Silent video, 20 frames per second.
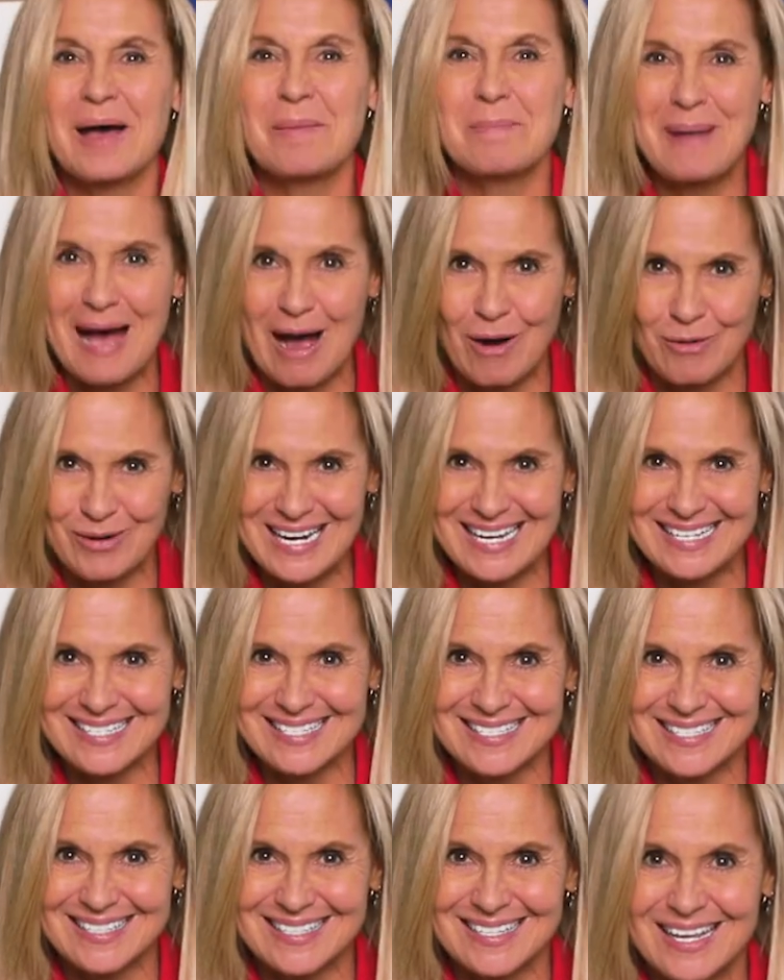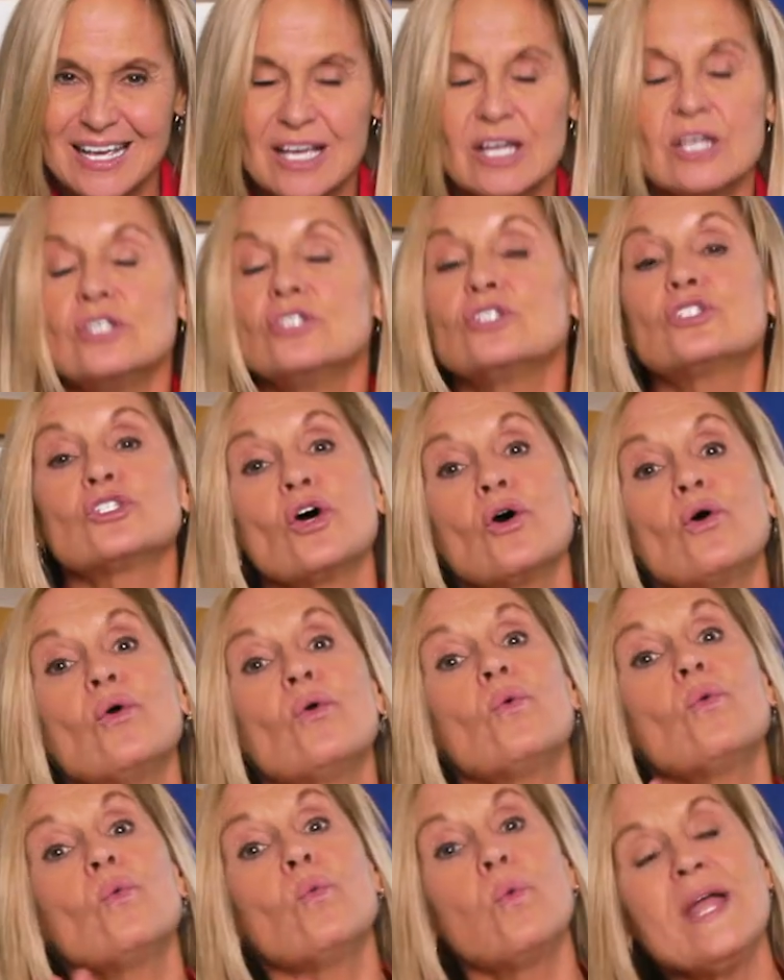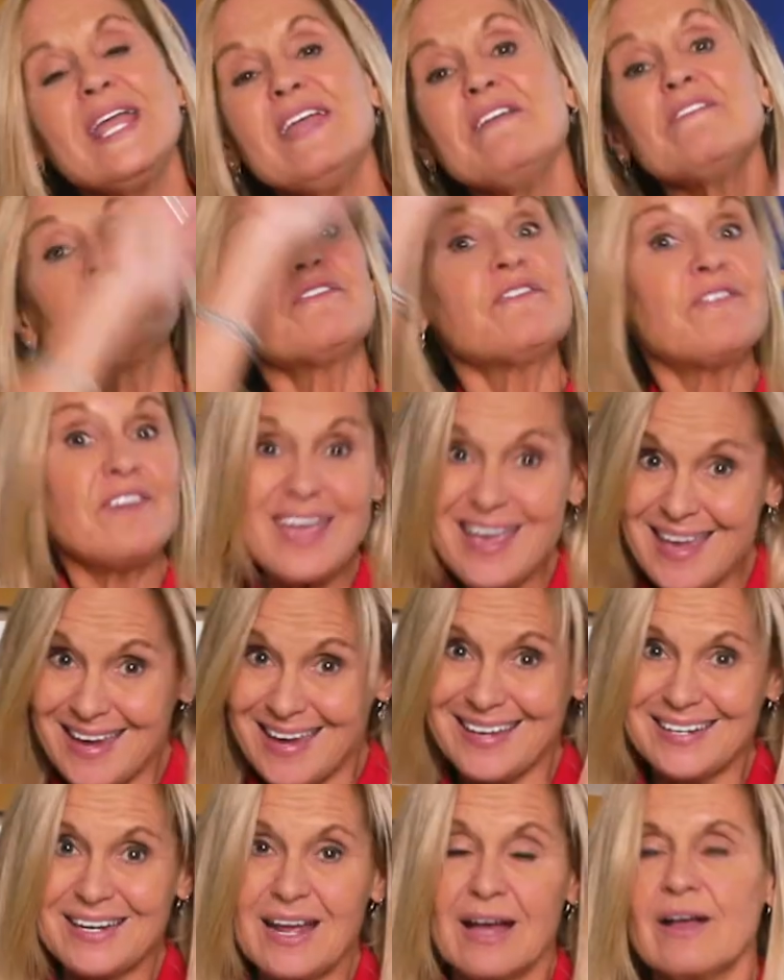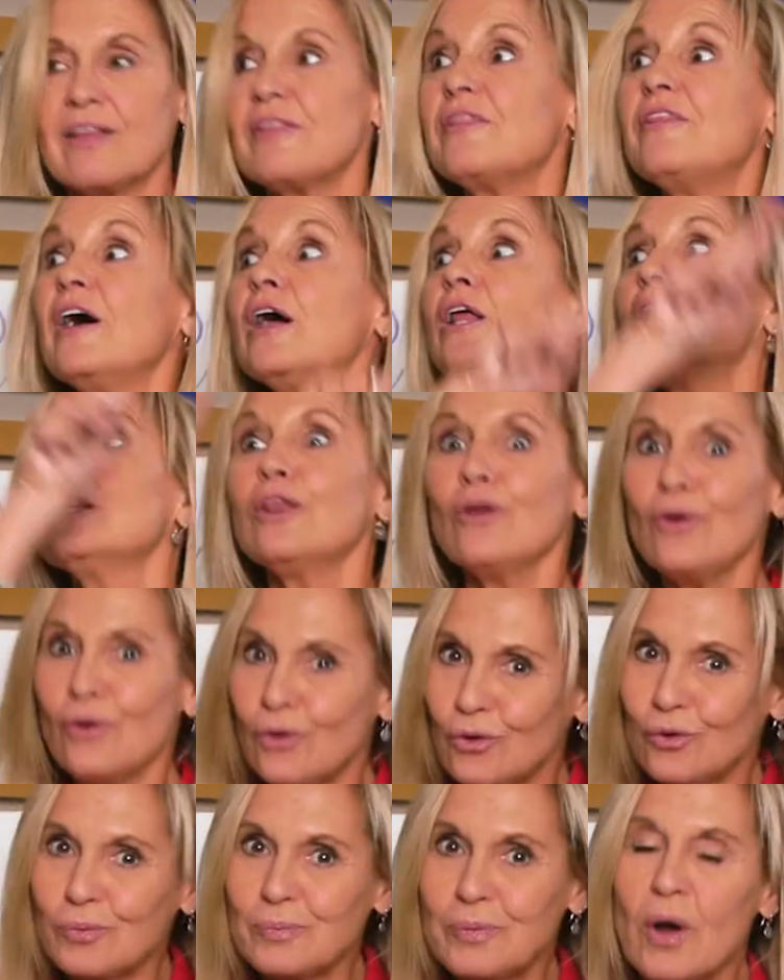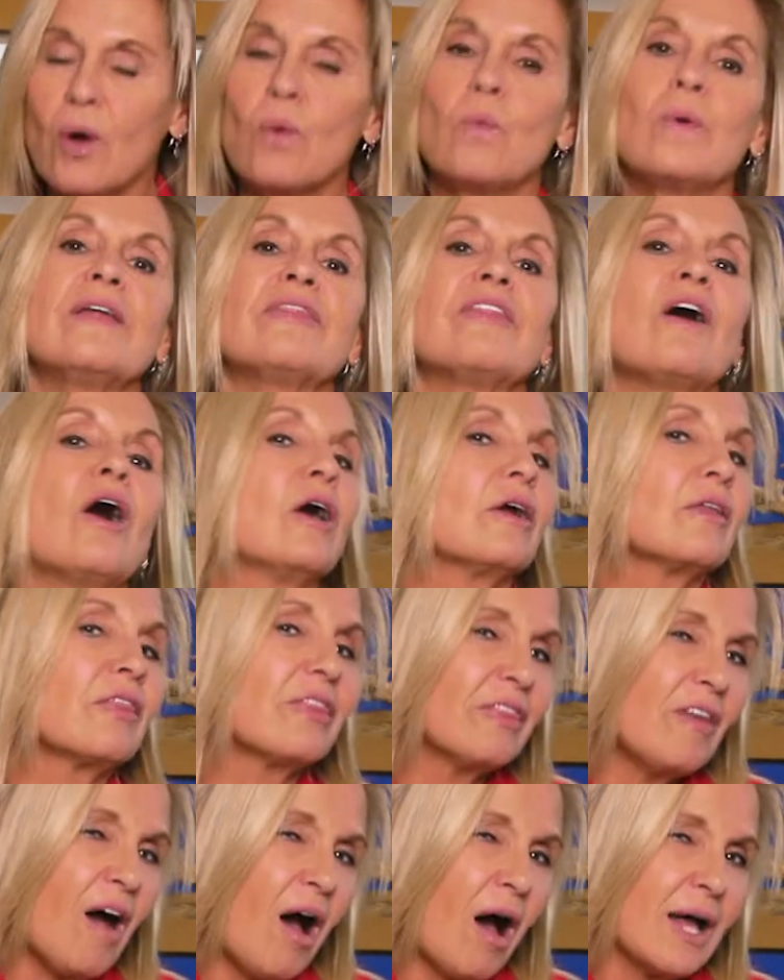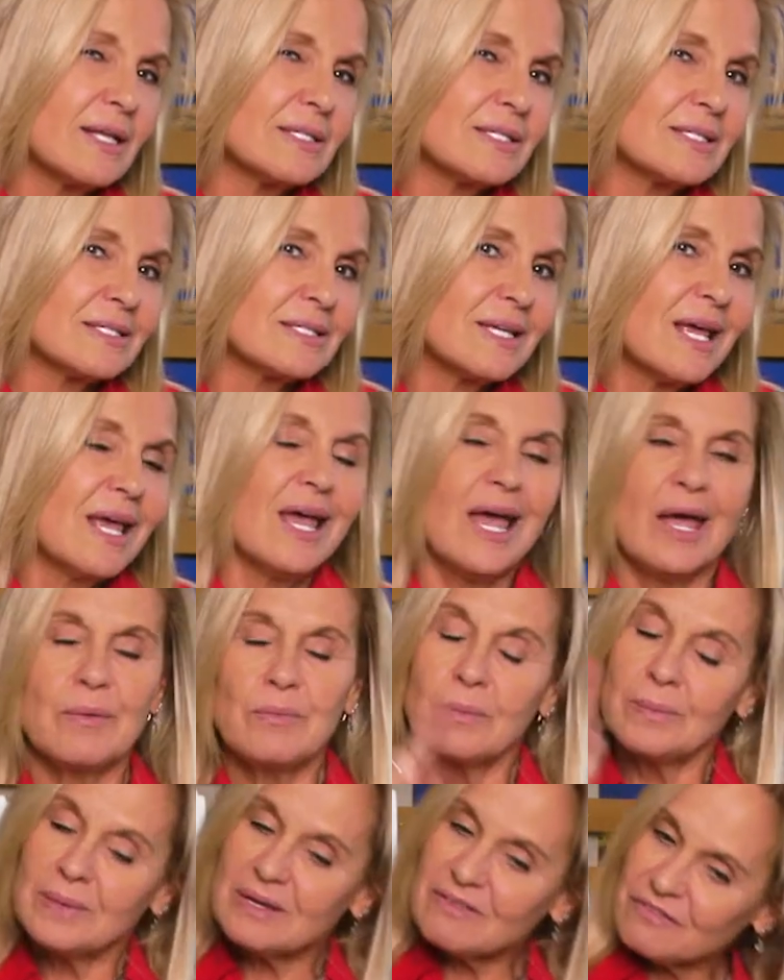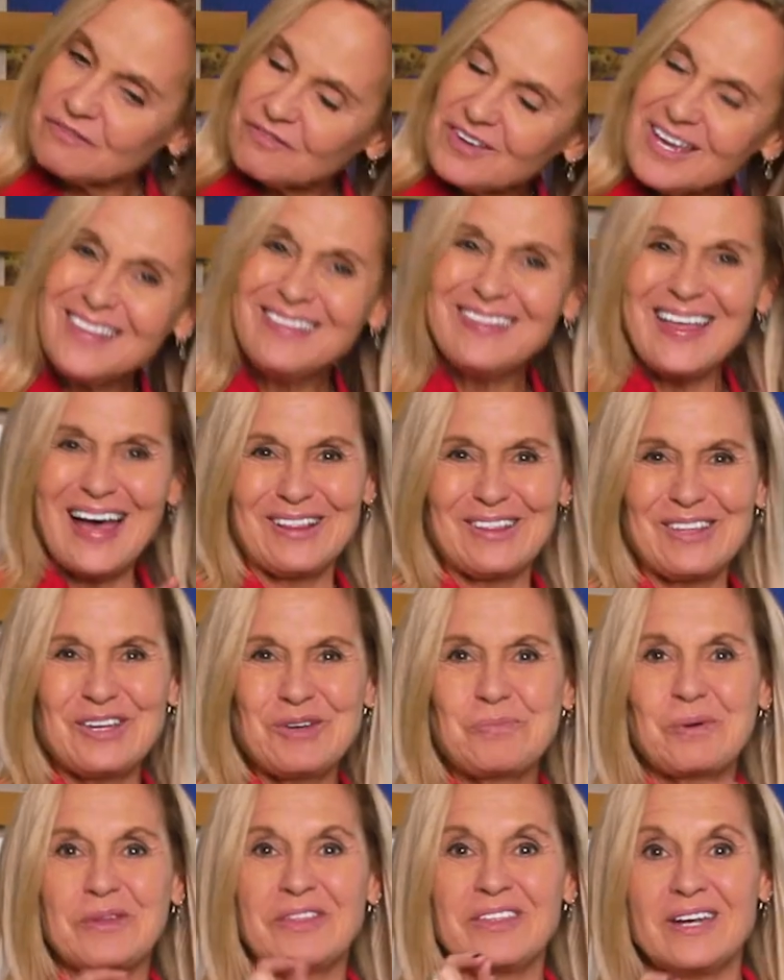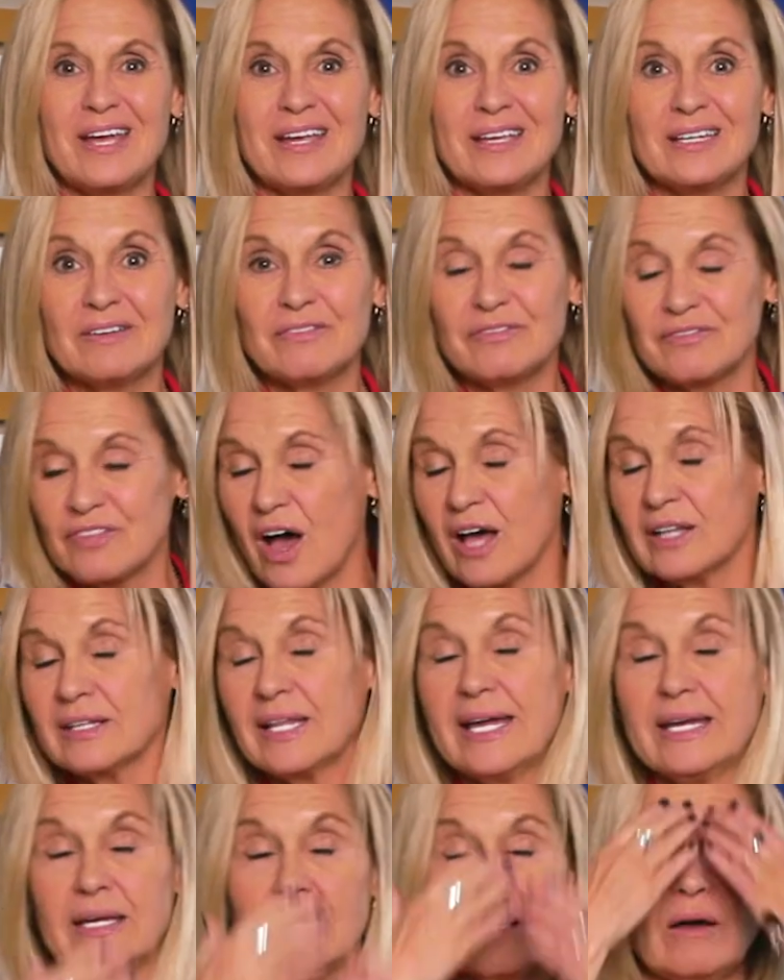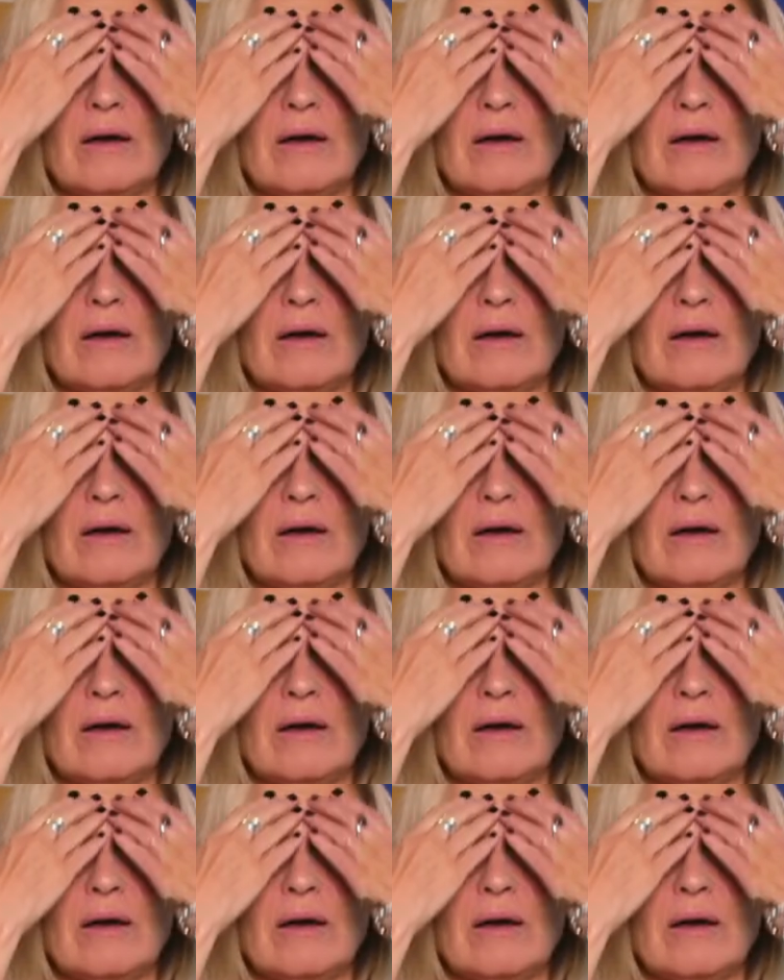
about it. So we feed the loop with our thoughts. And when we feed that loop with a negative thought like,